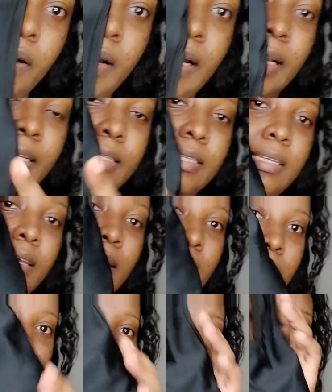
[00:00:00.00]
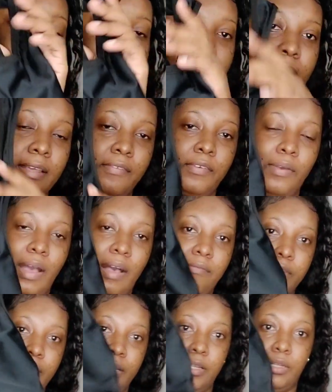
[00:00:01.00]
All right. And if you
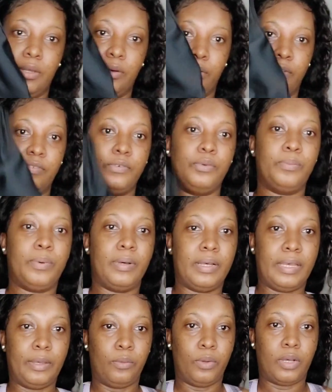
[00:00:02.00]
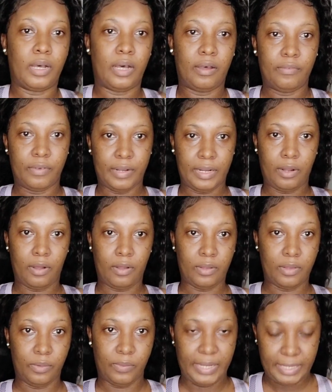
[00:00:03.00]
have a lower fupa, it will cover it
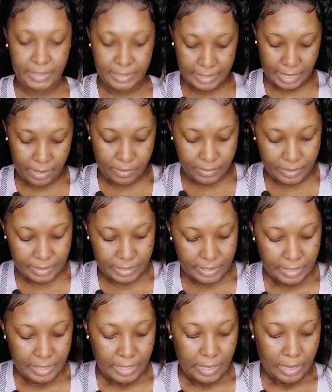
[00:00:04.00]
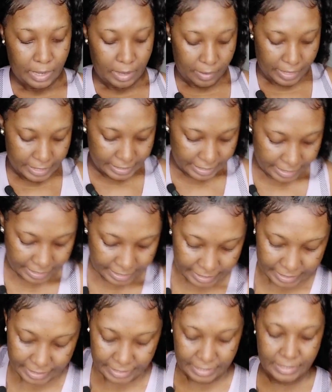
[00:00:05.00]
all the way down. All right. And
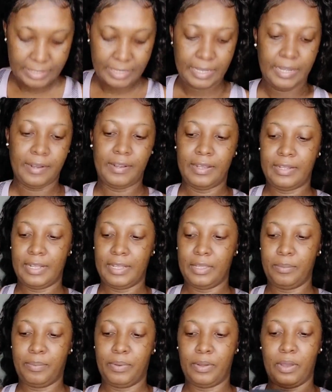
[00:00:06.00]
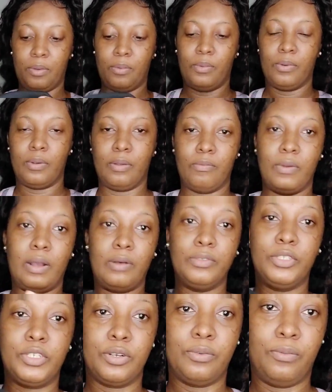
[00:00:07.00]
then this is the area that you put
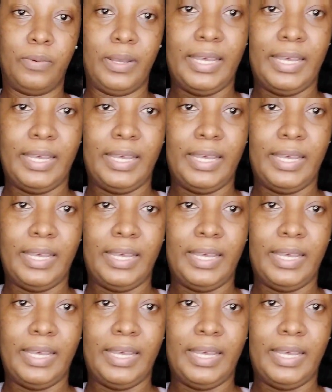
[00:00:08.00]
around your